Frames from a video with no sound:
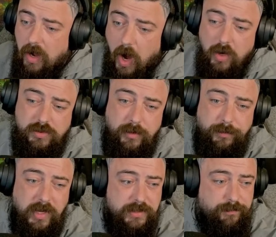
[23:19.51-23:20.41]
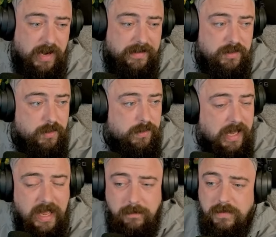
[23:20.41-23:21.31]
Octoplay's brand new
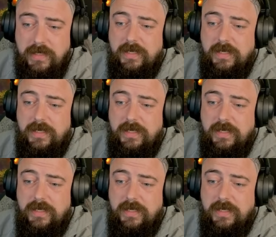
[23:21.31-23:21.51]
game,